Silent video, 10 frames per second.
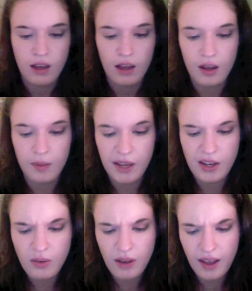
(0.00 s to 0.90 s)
Um, I
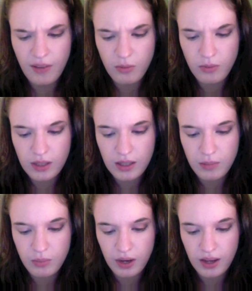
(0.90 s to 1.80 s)
don't have a really
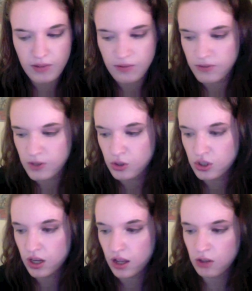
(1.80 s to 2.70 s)
bright
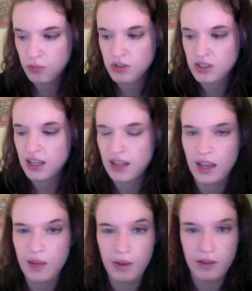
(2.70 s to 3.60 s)
fuchsia color per se
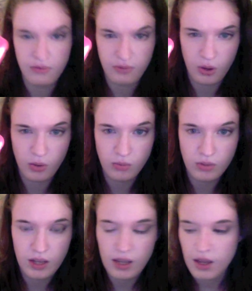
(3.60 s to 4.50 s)
like my
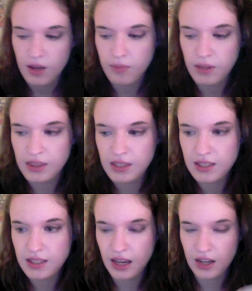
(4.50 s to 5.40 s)
phone, but
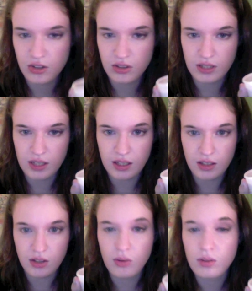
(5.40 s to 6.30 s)
this actually
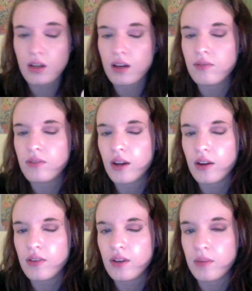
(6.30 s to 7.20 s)
goes on
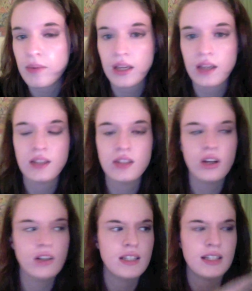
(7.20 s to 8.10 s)
very, very pink. It's
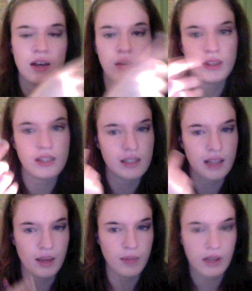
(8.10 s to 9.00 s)
hard to tell with this
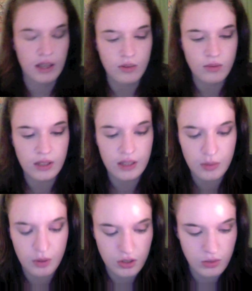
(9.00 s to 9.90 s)
light, but it really
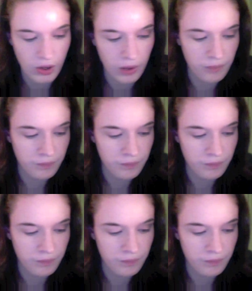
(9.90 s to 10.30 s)
works well.